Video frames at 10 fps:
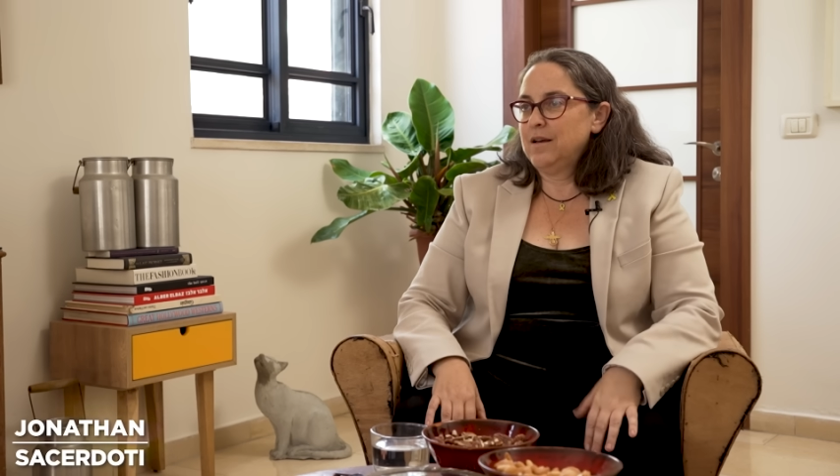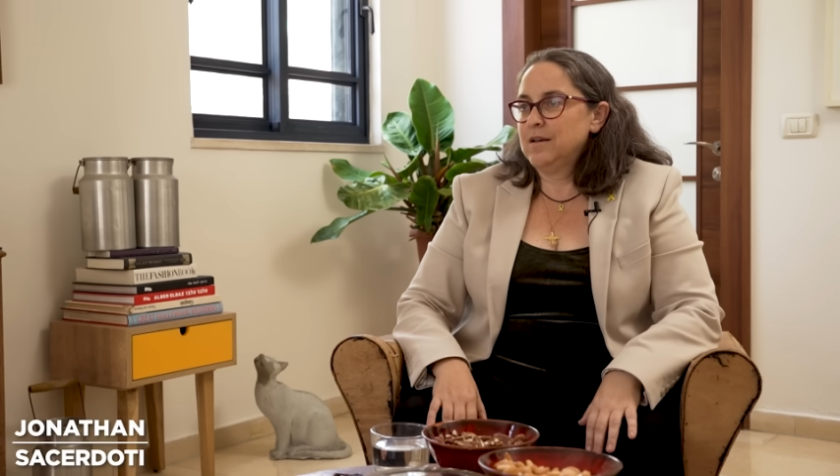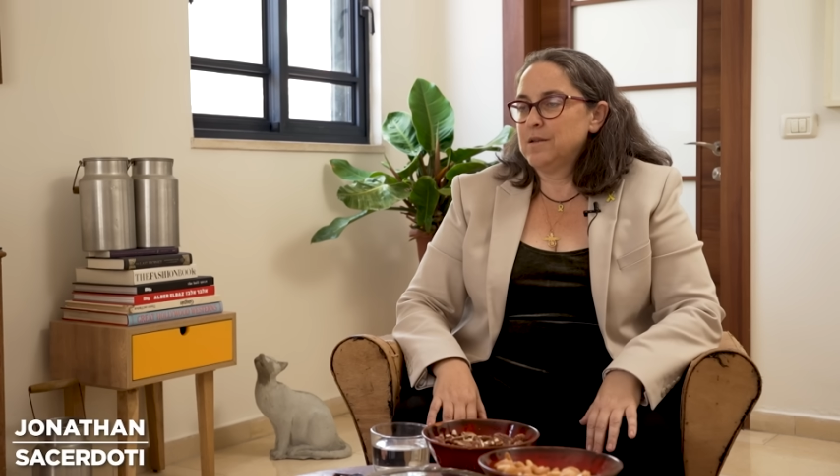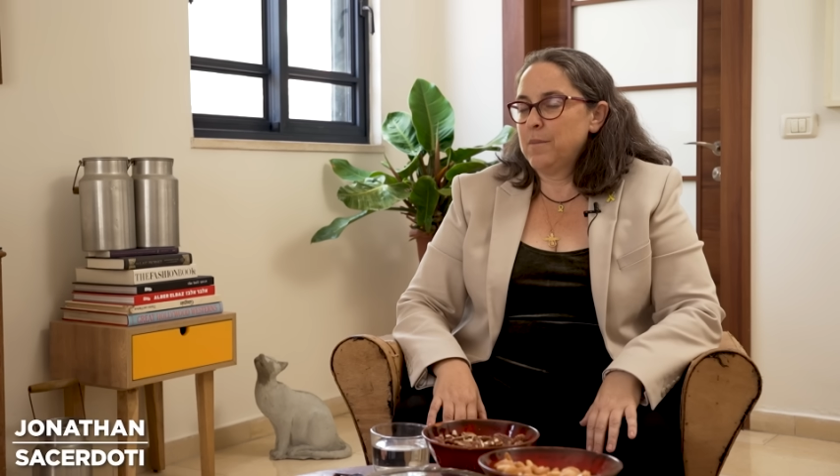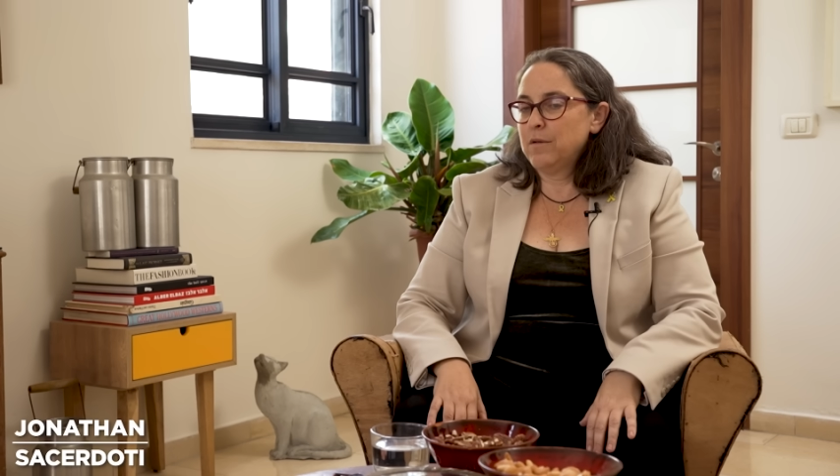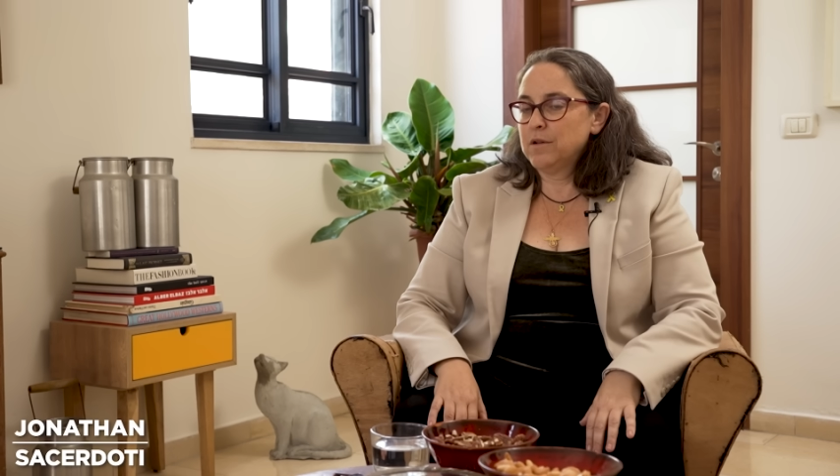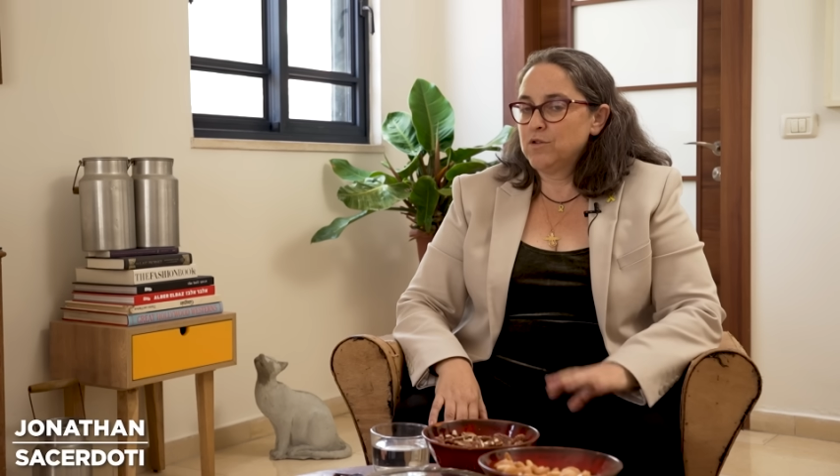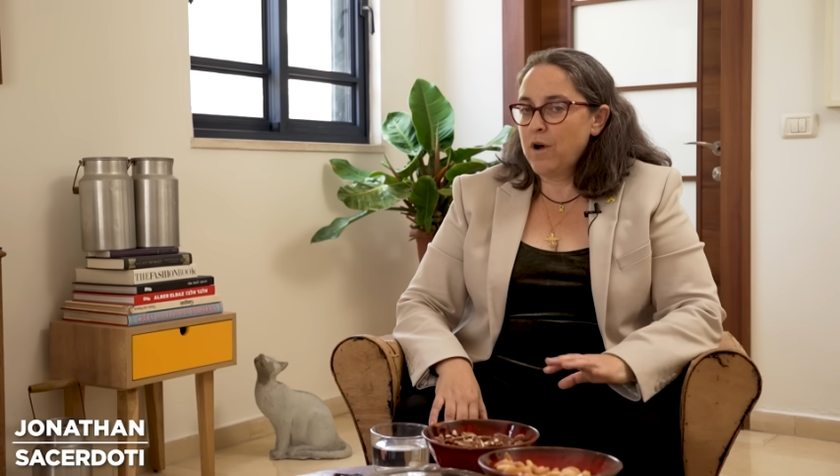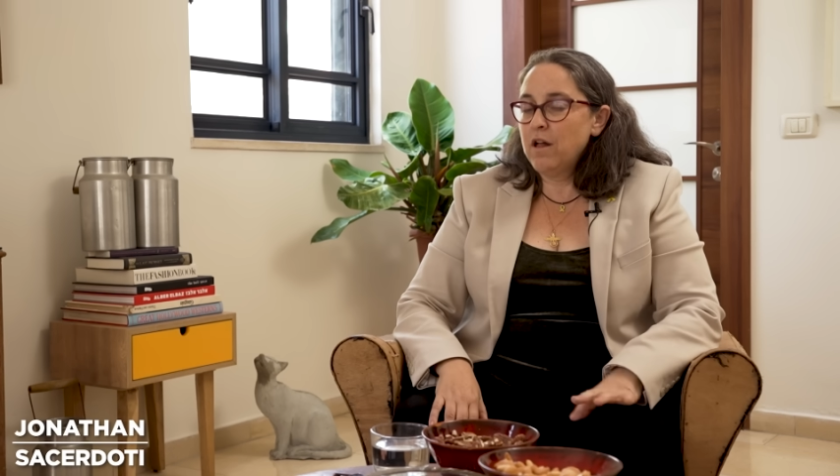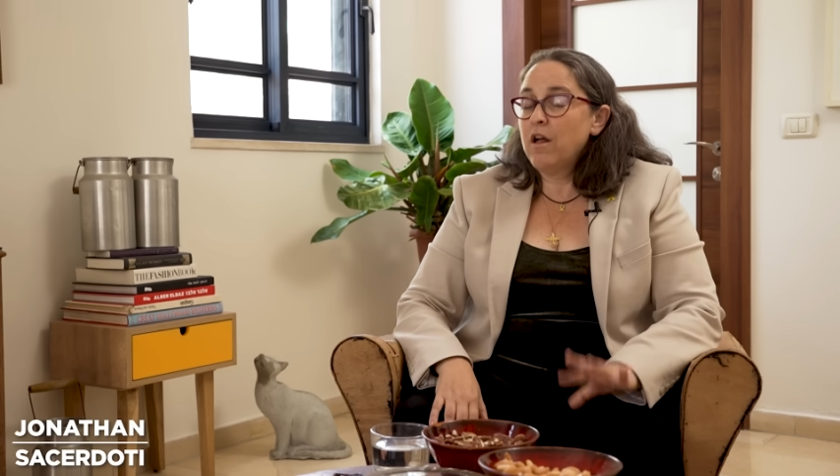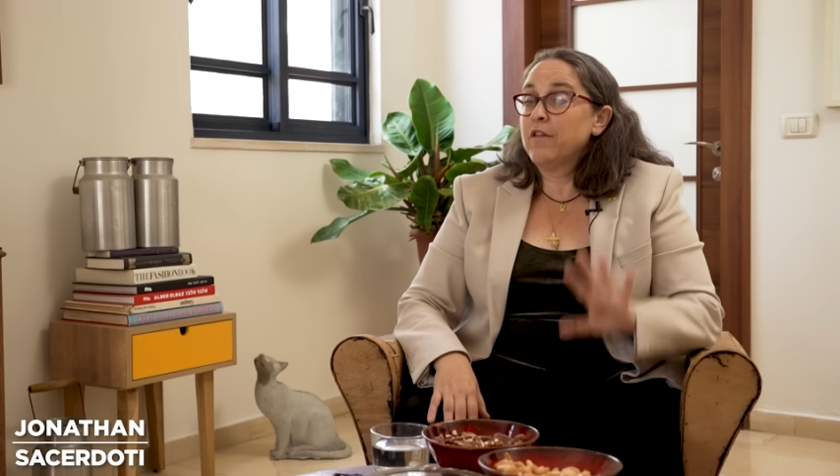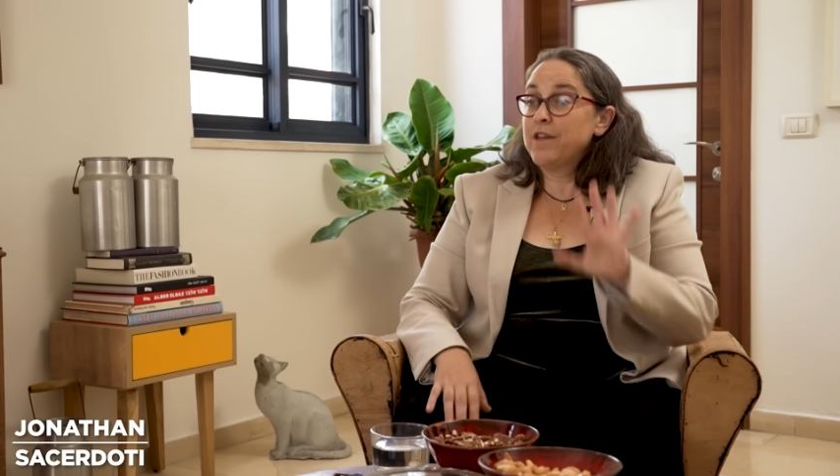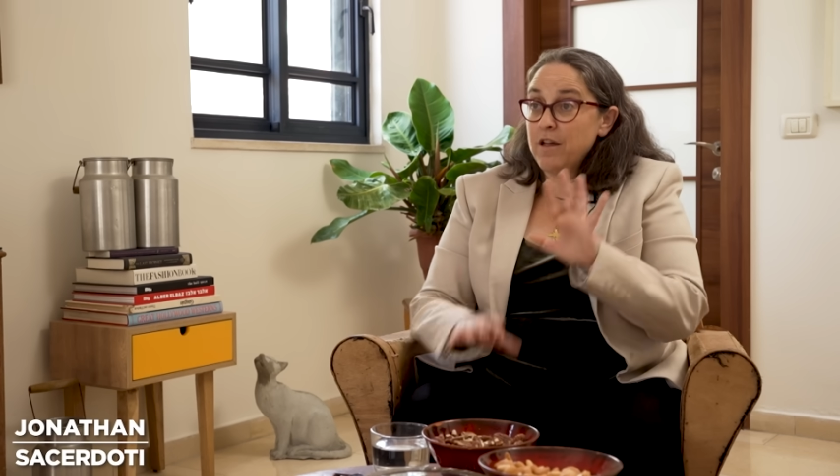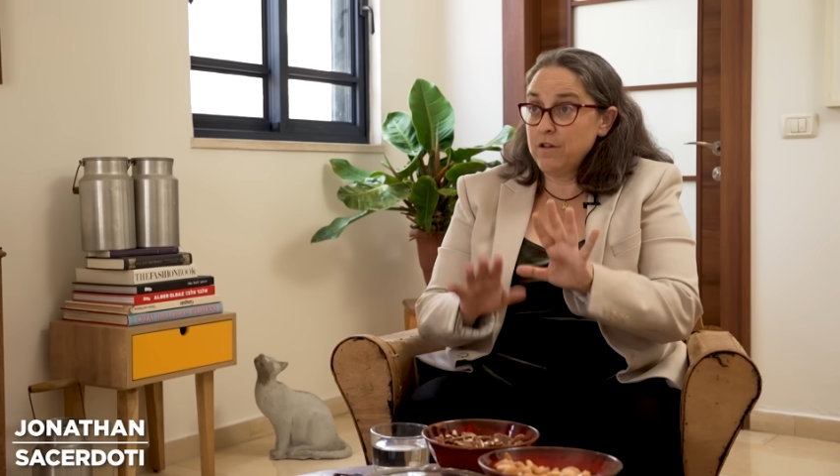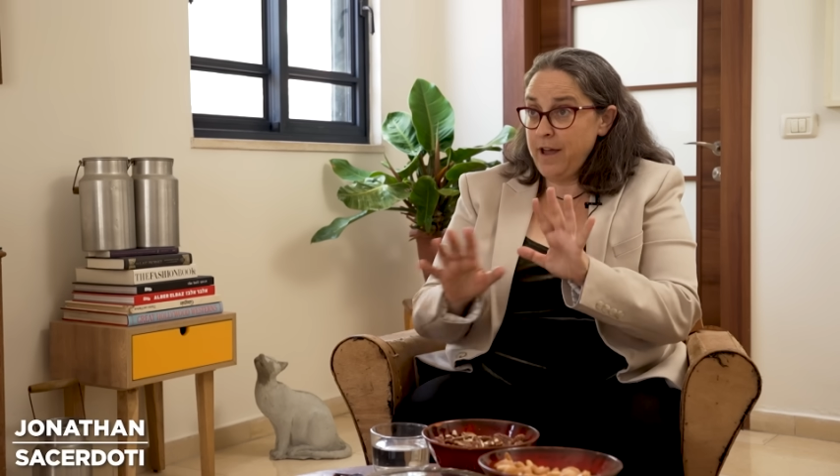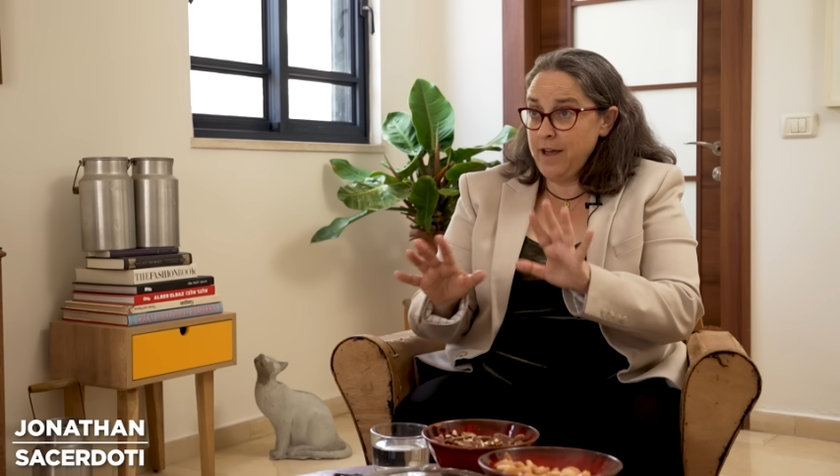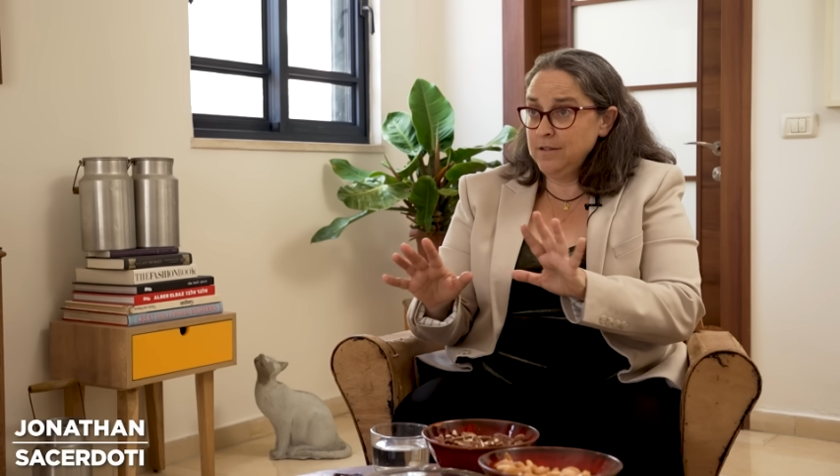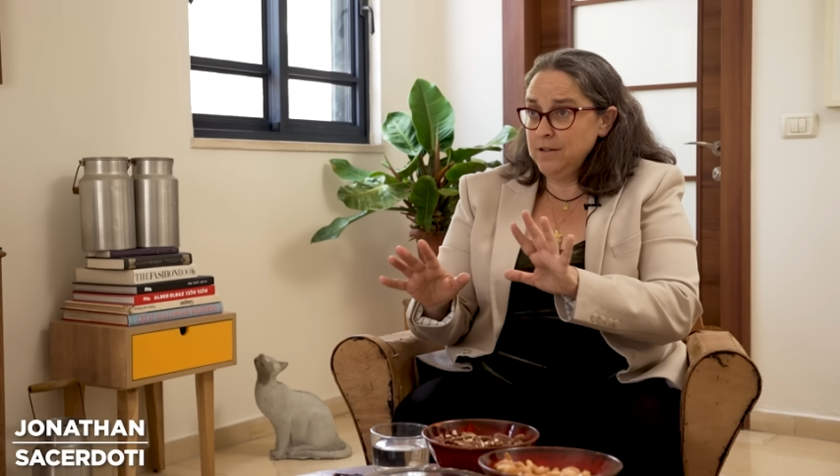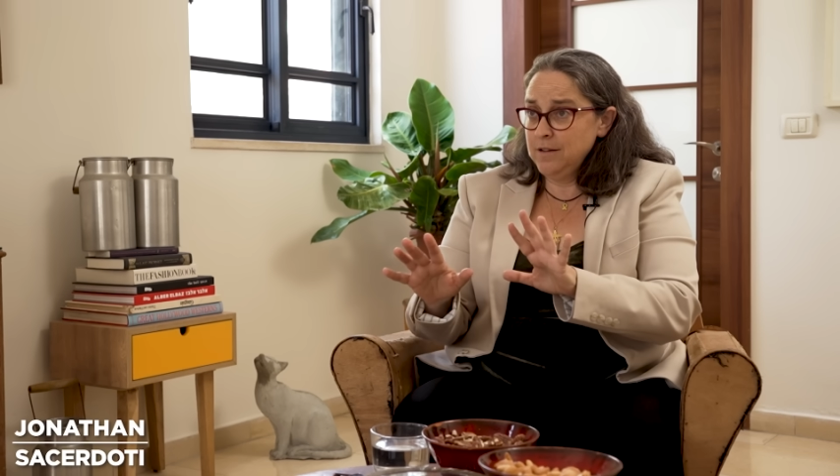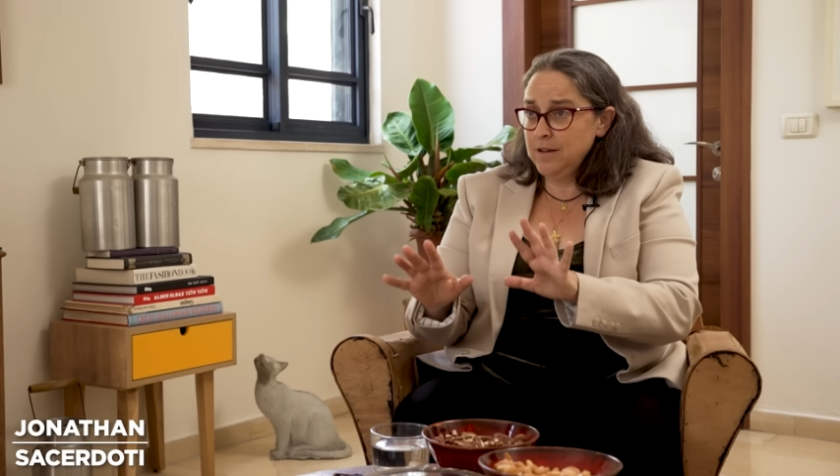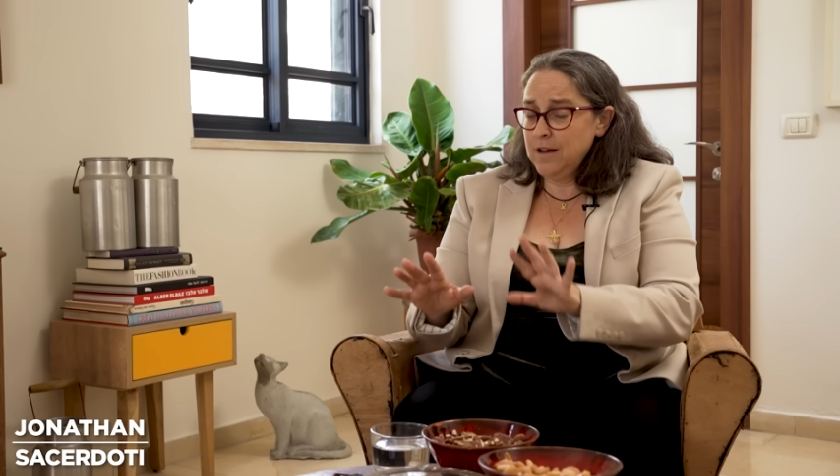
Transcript: is about the trial. On the other hand,